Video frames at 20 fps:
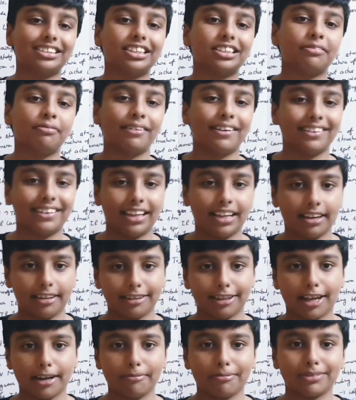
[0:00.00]
were there in
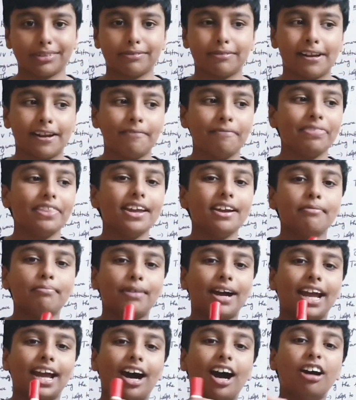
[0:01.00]
the atmosphere,
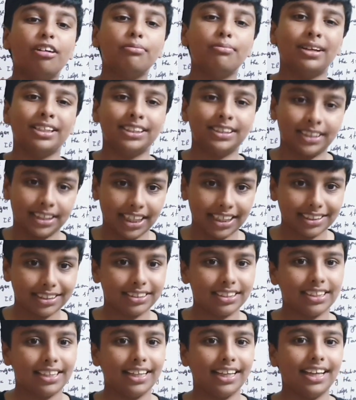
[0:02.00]
by how much
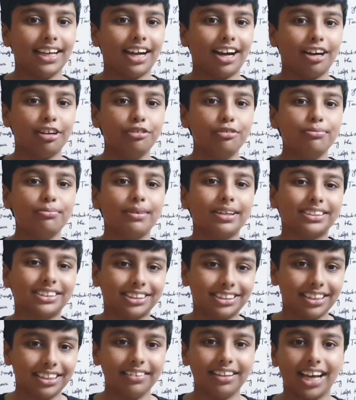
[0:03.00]
density, how
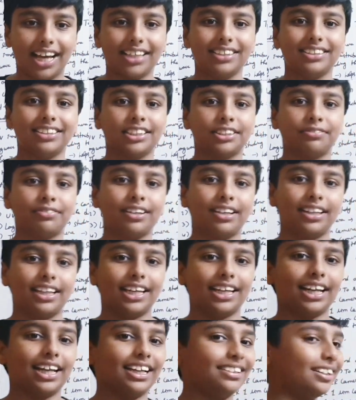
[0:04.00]
much gases were
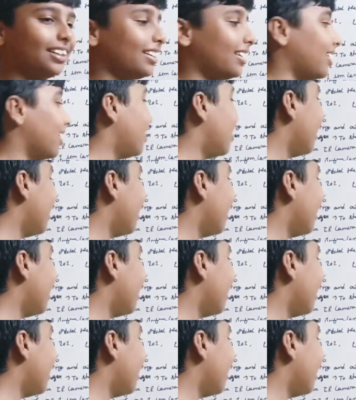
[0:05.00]
there, like that.